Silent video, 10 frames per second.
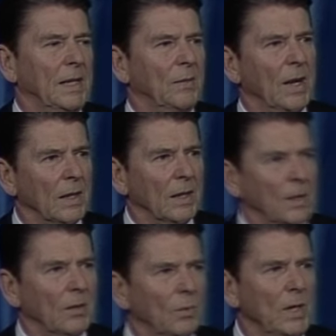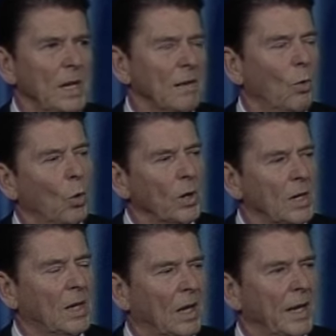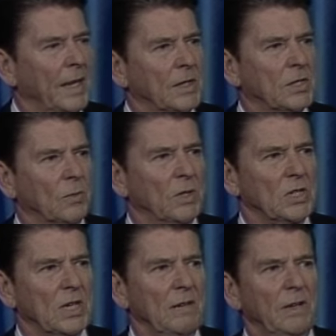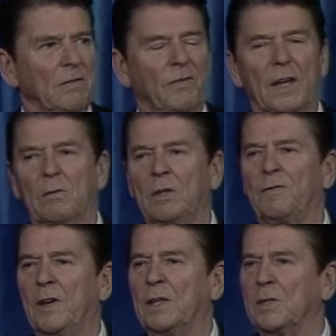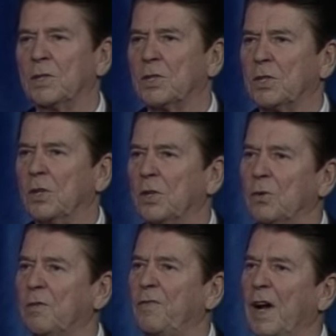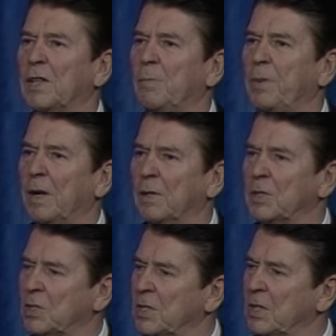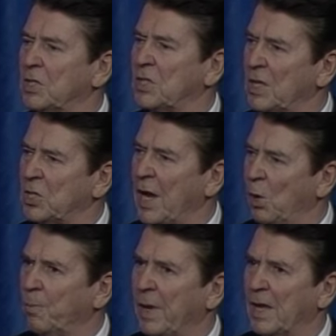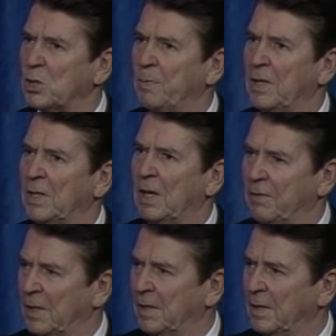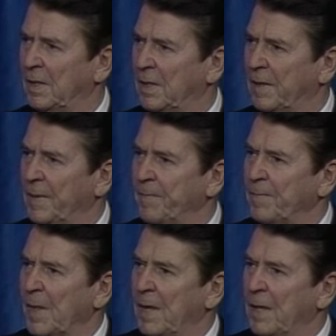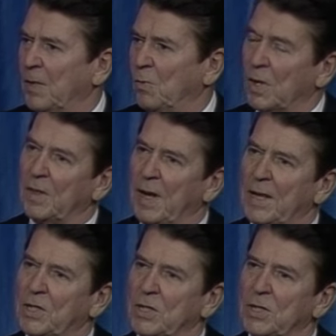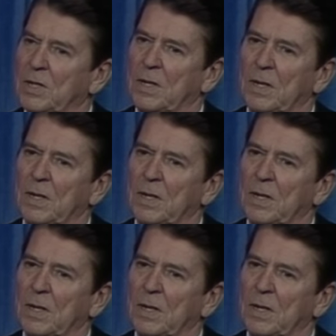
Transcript: Well, we have ordered clinics receiving federal funds to notify the parents such help has been given. One of the nation's